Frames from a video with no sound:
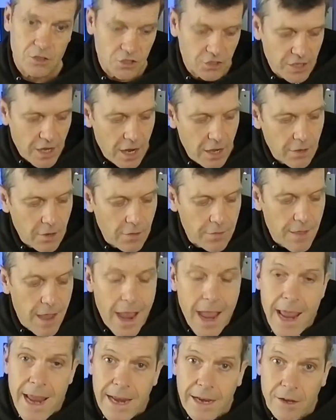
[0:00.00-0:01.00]
Starting on
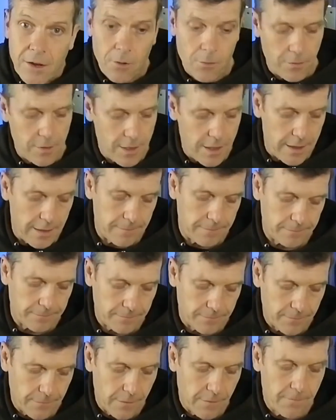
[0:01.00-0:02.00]
that A note there,
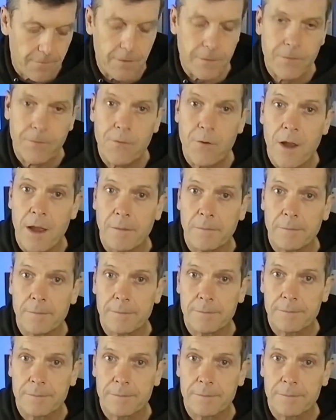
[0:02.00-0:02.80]
fifth fret.